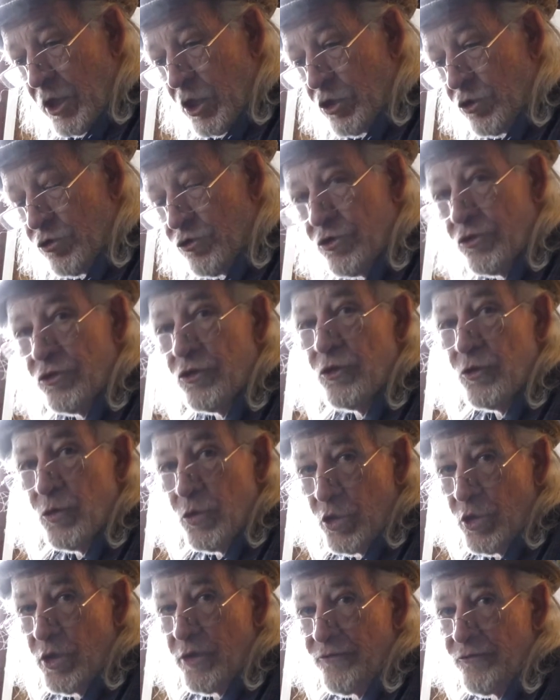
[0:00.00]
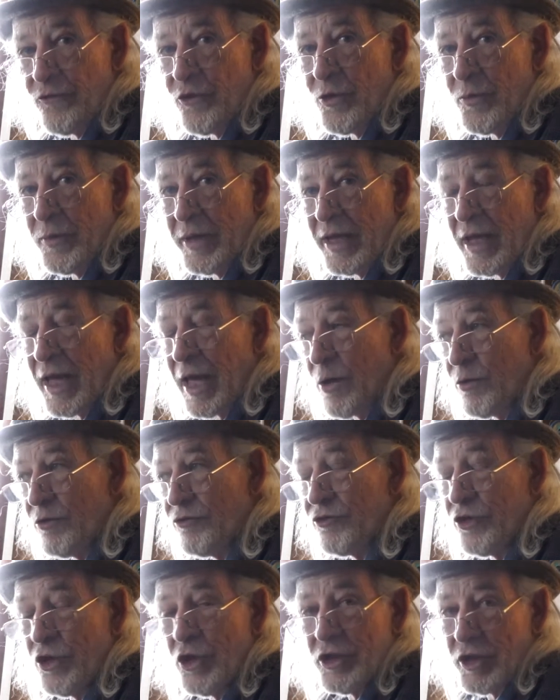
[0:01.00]
to do work for me. I was
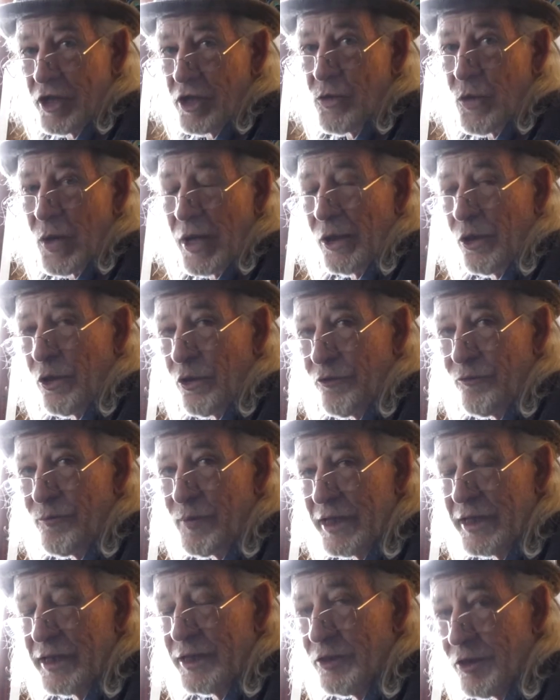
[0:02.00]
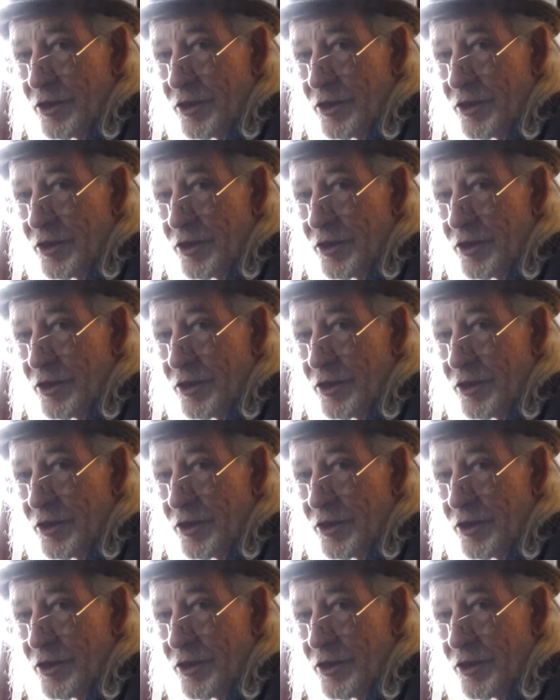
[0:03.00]
earning quite a lot of money in the